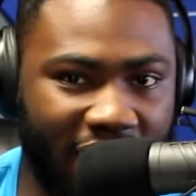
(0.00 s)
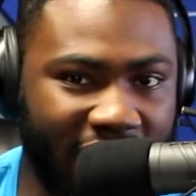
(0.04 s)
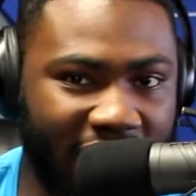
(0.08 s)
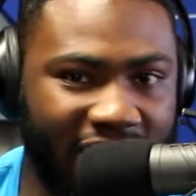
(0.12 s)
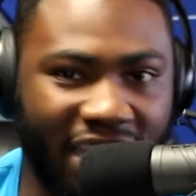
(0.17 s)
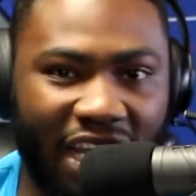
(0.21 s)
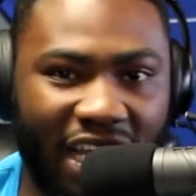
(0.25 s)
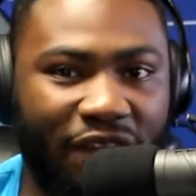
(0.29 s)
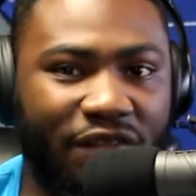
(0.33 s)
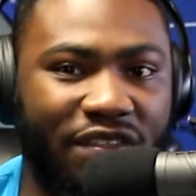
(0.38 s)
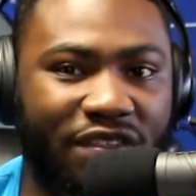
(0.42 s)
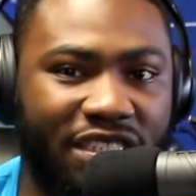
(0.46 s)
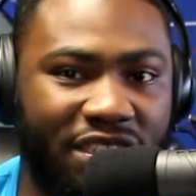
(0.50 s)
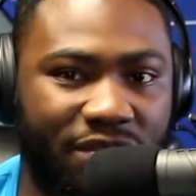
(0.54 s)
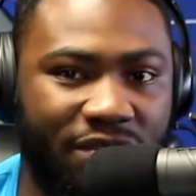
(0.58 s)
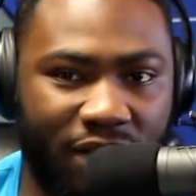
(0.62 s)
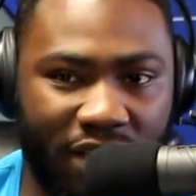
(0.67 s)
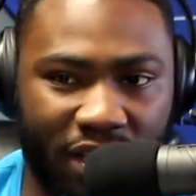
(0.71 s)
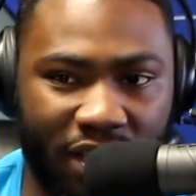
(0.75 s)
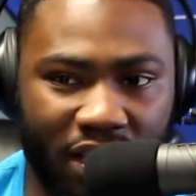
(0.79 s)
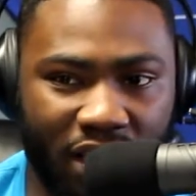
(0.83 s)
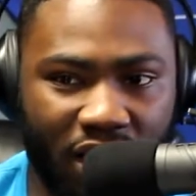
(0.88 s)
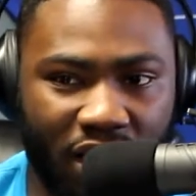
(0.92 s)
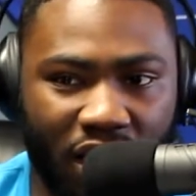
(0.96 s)
It's not even just
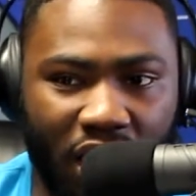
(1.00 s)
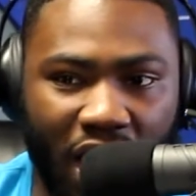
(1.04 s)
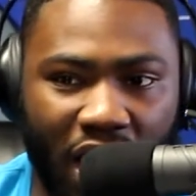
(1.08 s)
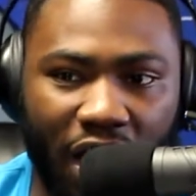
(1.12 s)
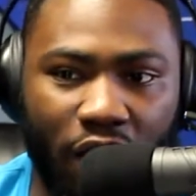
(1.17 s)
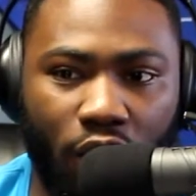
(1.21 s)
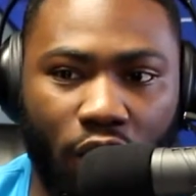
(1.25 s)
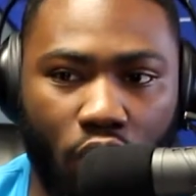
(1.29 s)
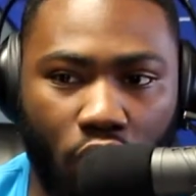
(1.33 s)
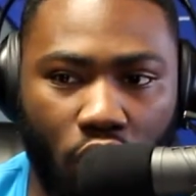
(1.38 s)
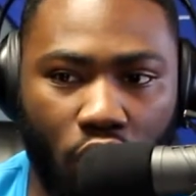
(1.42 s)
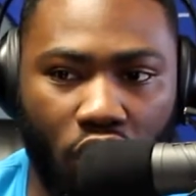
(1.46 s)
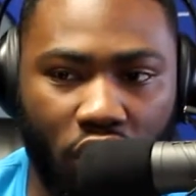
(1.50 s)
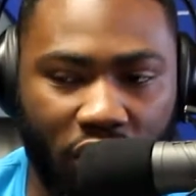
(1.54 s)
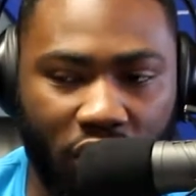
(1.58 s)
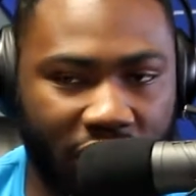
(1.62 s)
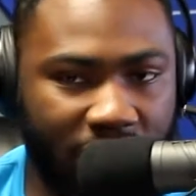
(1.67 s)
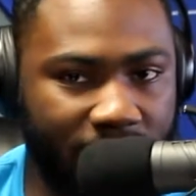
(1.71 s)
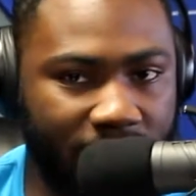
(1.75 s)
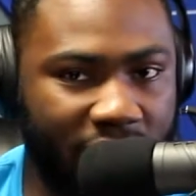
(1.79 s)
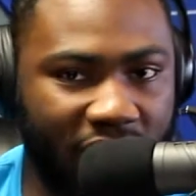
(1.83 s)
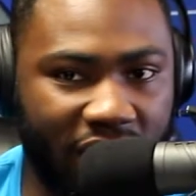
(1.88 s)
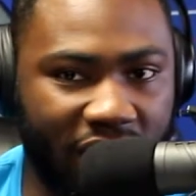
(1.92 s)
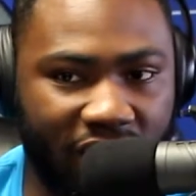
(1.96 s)
me. I
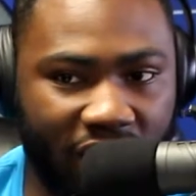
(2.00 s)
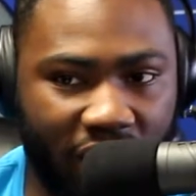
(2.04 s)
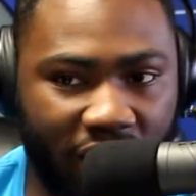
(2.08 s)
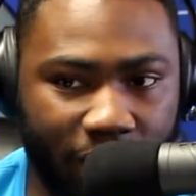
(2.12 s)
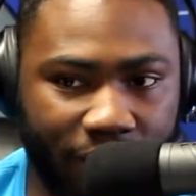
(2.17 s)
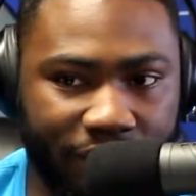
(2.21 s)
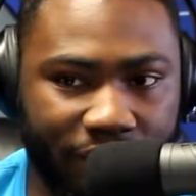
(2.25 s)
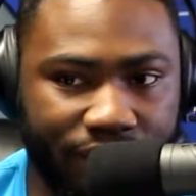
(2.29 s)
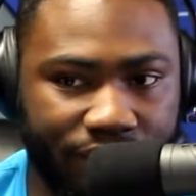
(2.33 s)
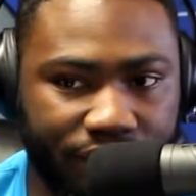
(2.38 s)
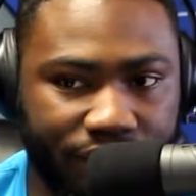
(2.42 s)
wholeheartedly believe that.